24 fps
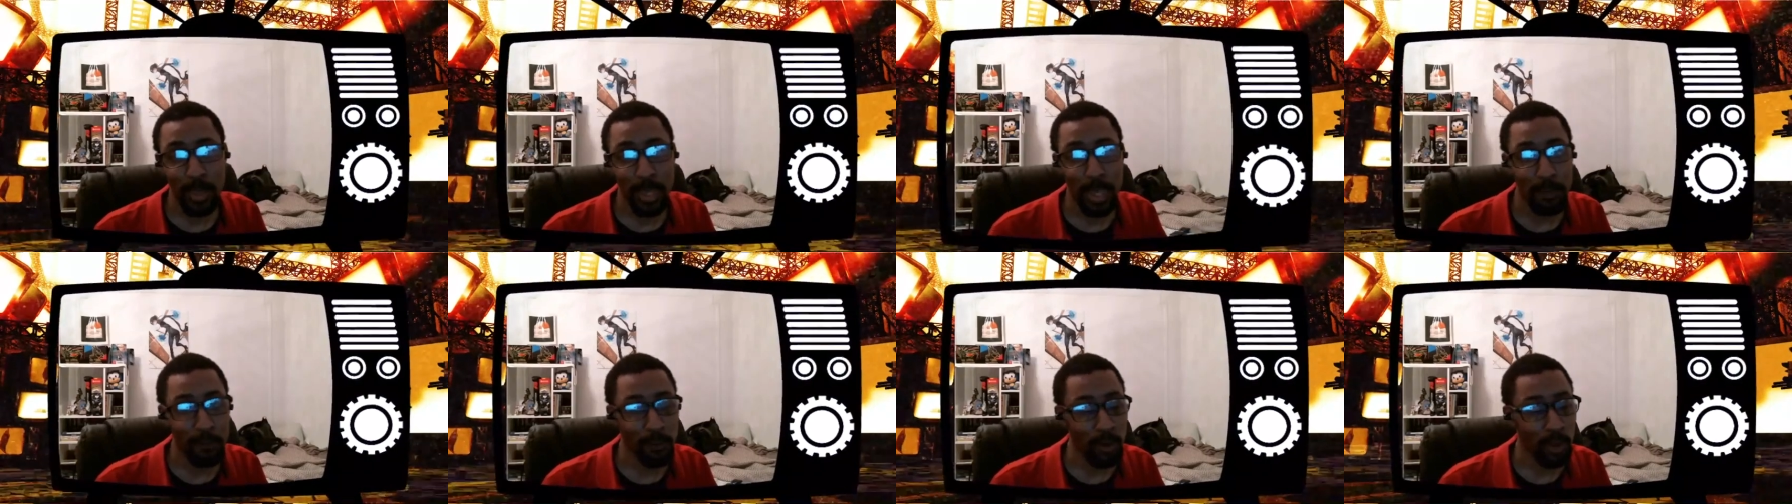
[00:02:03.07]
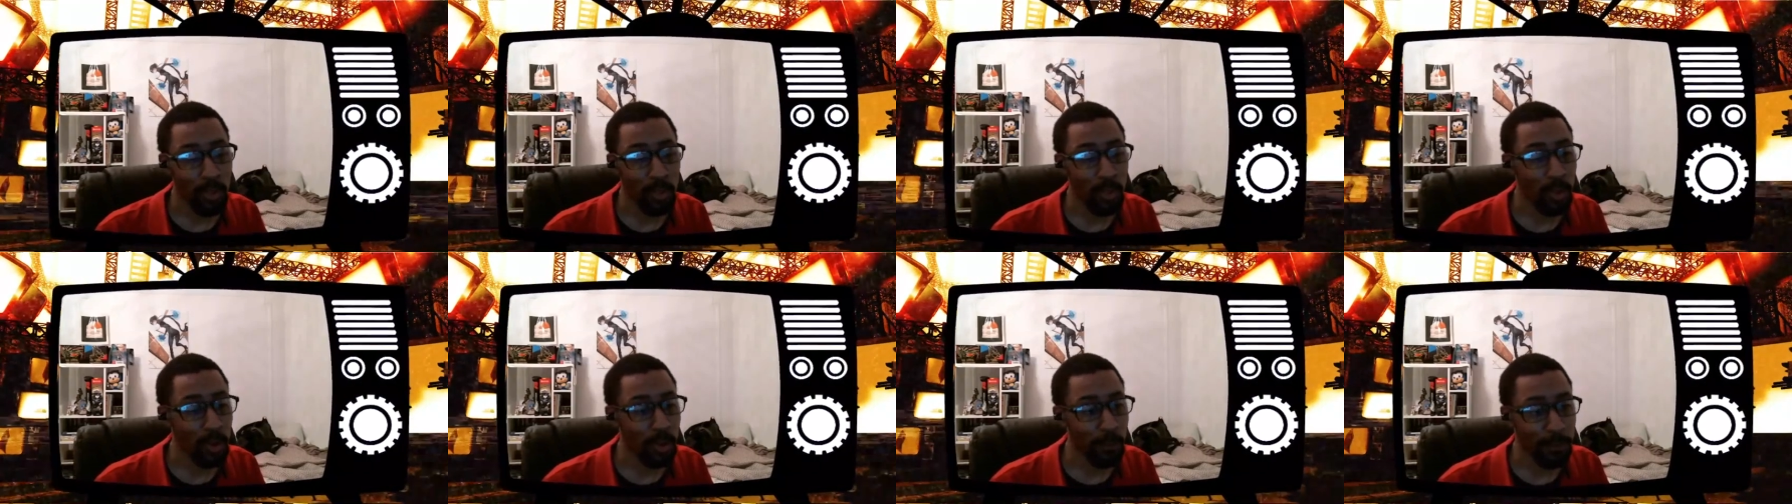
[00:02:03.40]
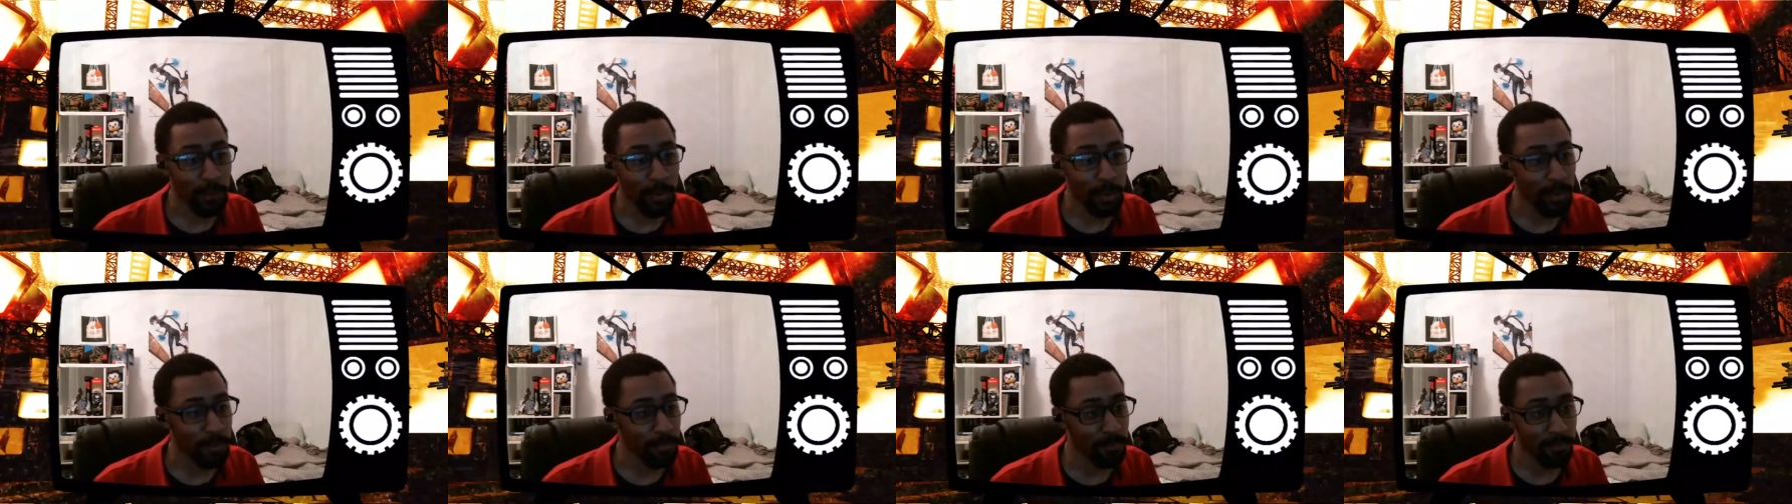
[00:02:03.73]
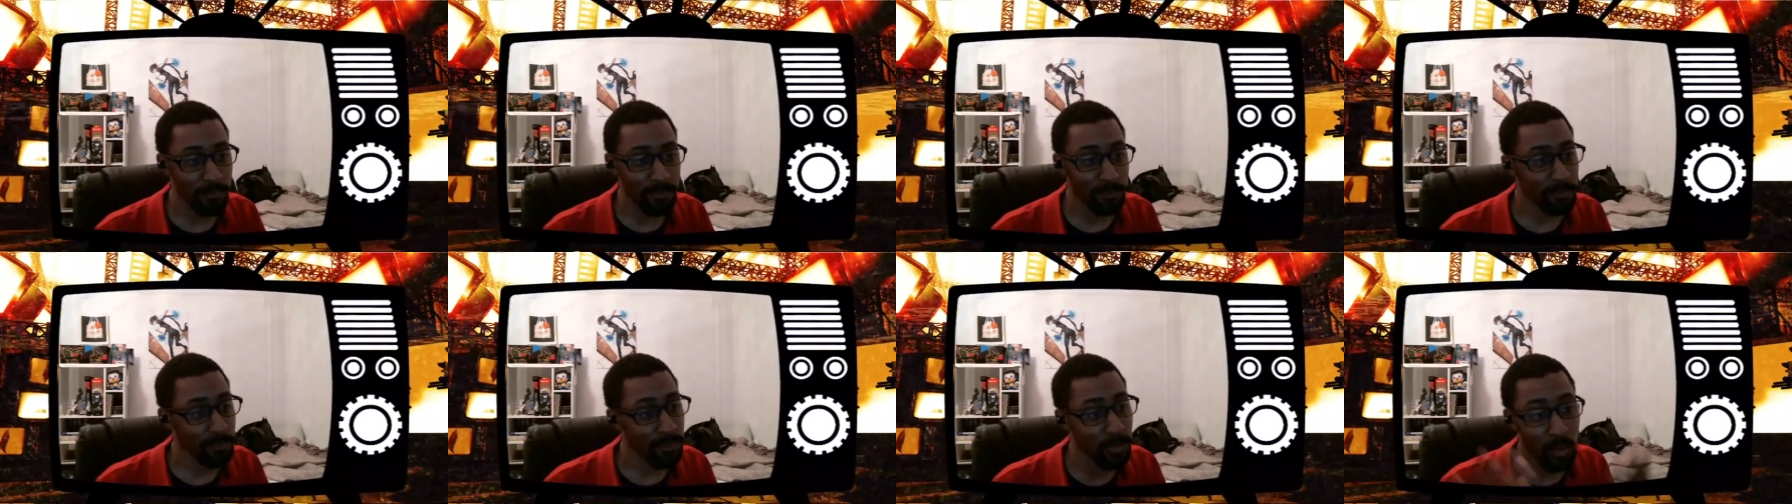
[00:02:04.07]
give it a look, but
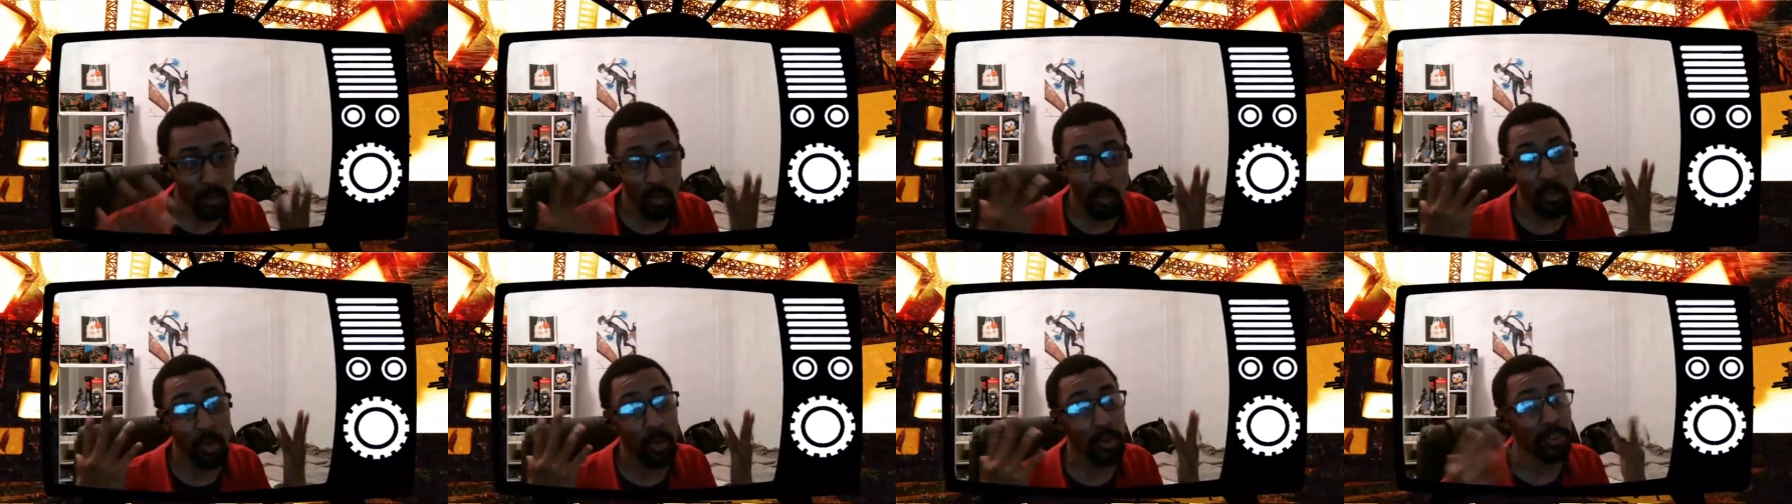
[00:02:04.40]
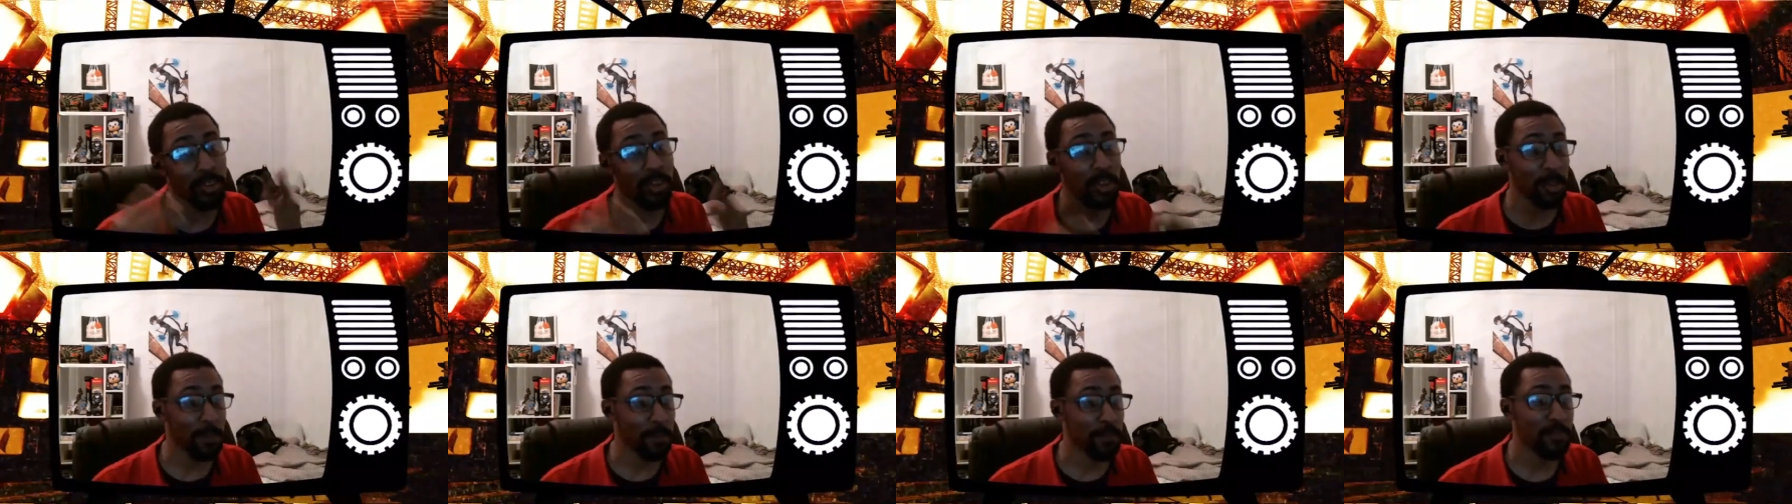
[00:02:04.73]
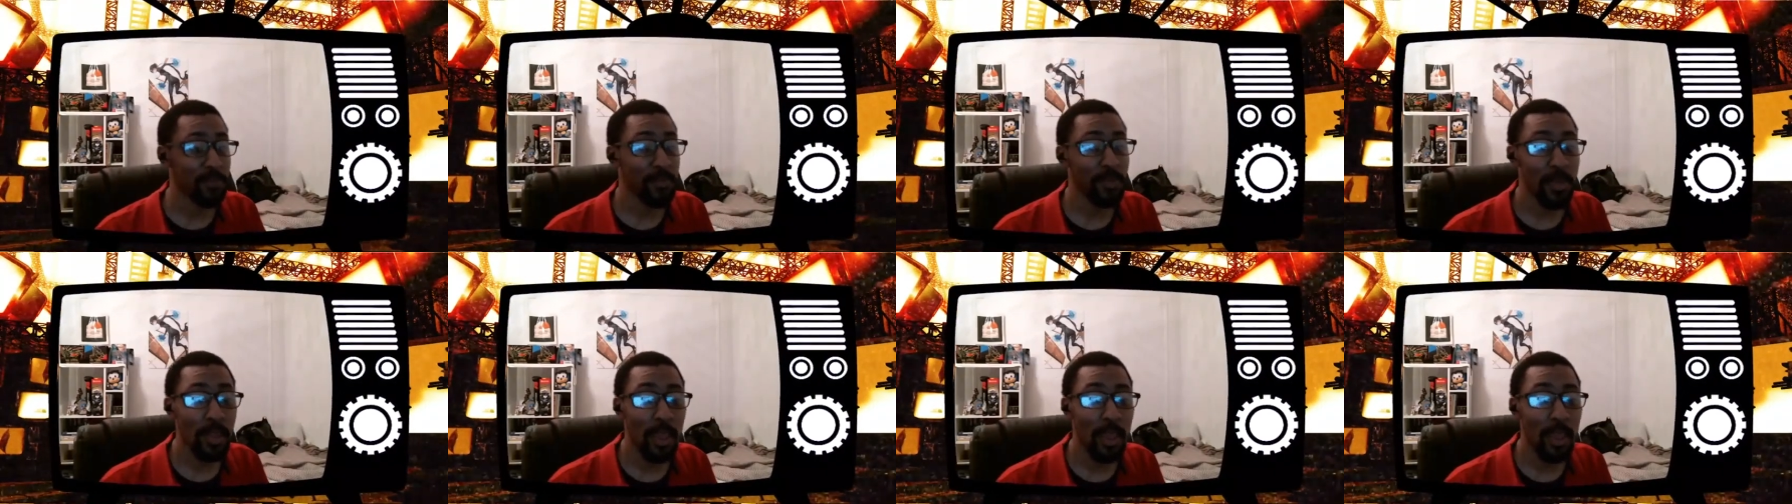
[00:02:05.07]
we'll see.